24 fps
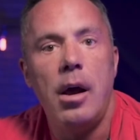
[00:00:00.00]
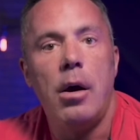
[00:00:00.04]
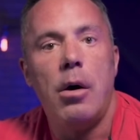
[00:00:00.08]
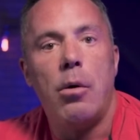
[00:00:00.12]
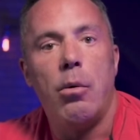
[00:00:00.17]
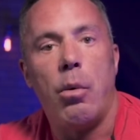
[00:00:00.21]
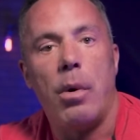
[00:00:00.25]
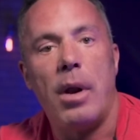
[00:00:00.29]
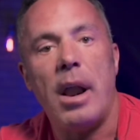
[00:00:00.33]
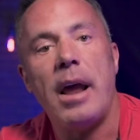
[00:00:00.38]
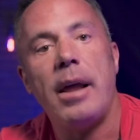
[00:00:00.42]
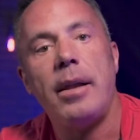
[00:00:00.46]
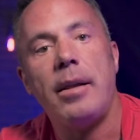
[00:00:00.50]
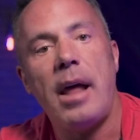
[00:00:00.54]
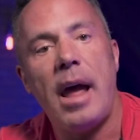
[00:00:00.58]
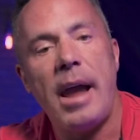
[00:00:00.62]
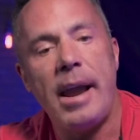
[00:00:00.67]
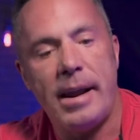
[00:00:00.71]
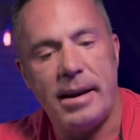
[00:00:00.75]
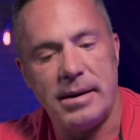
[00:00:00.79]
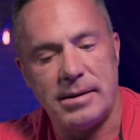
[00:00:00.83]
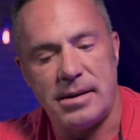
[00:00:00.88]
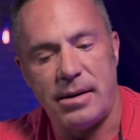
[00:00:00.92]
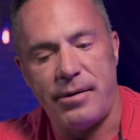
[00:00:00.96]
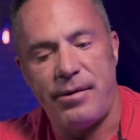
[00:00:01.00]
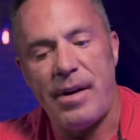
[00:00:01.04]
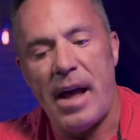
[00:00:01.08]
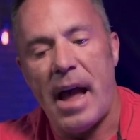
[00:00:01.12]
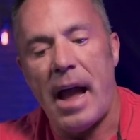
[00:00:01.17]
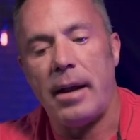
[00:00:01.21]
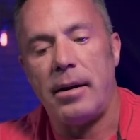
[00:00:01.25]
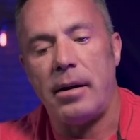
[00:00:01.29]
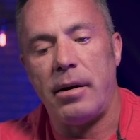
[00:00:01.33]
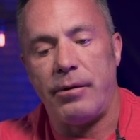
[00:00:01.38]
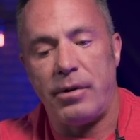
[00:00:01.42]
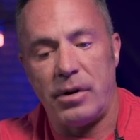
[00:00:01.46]
what I like is the
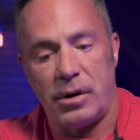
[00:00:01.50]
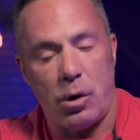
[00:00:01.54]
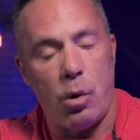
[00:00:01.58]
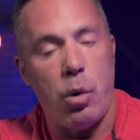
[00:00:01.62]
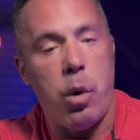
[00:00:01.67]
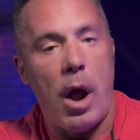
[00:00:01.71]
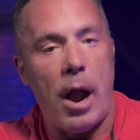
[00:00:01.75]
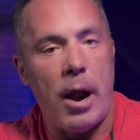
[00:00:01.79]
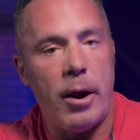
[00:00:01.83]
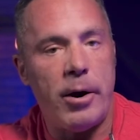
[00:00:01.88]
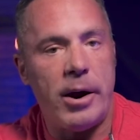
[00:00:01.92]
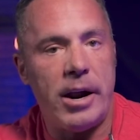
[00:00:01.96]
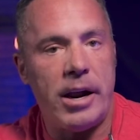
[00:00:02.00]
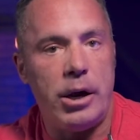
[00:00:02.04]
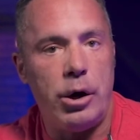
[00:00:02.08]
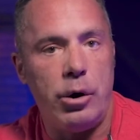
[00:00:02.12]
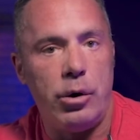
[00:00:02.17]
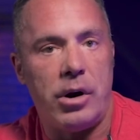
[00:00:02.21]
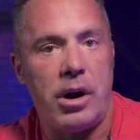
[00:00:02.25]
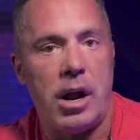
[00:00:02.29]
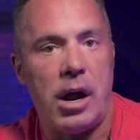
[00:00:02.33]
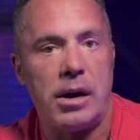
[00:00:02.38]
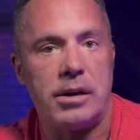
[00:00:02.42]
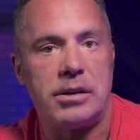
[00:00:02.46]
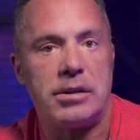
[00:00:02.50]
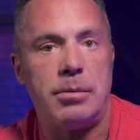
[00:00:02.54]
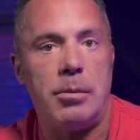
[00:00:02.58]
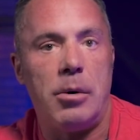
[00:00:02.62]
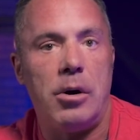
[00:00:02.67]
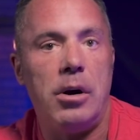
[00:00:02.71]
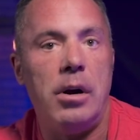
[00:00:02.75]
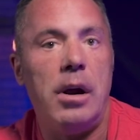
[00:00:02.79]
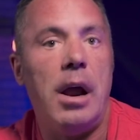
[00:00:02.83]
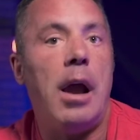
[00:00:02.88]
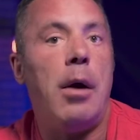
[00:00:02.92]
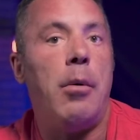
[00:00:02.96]
fact of acquiring a new
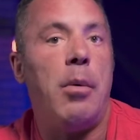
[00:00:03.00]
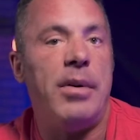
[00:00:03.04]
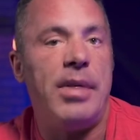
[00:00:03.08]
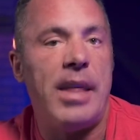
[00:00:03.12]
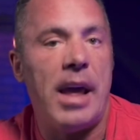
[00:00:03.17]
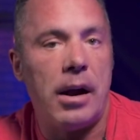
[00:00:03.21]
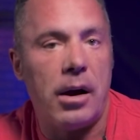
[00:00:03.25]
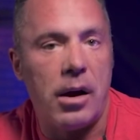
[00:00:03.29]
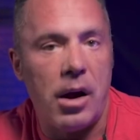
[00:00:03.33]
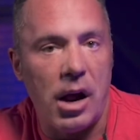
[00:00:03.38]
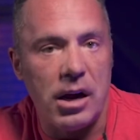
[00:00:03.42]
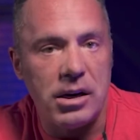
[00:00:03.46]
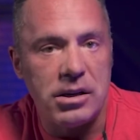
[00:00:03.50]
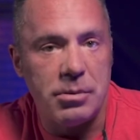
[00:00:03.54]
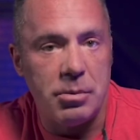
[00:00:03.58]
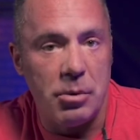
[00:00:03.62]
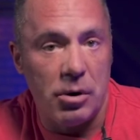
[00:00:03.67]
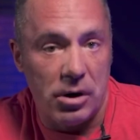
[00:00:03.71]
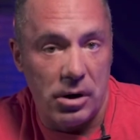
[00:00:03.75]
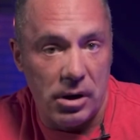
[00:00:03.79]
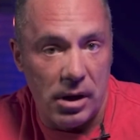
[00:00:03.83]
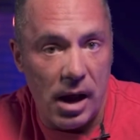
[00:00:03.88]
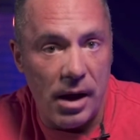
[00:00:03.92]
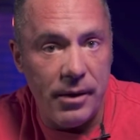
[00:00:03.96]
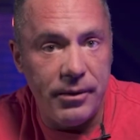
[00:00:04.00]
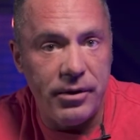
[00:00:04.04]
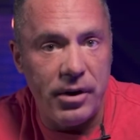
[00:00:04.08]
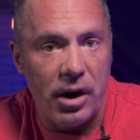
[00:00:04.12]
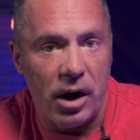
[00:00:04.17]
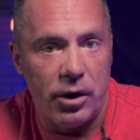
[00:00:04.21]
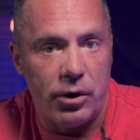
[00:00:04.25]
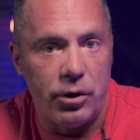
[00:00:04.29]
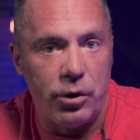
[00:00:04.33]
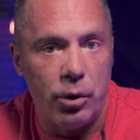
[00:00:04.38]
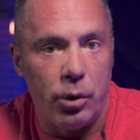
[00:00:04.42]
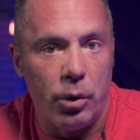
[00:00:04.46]
customer, and when that customer loves
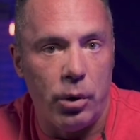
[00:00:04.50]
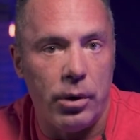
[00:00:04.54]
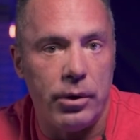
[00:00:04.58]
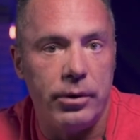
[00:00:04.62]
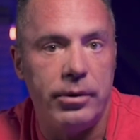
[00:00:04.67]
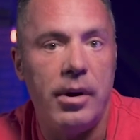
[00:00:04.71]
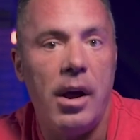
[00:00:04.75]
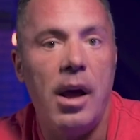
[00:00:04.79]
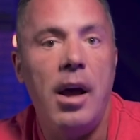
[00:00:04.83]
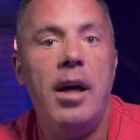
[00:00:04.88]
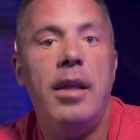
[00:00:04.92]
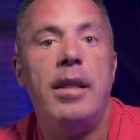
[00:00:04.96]
our tools,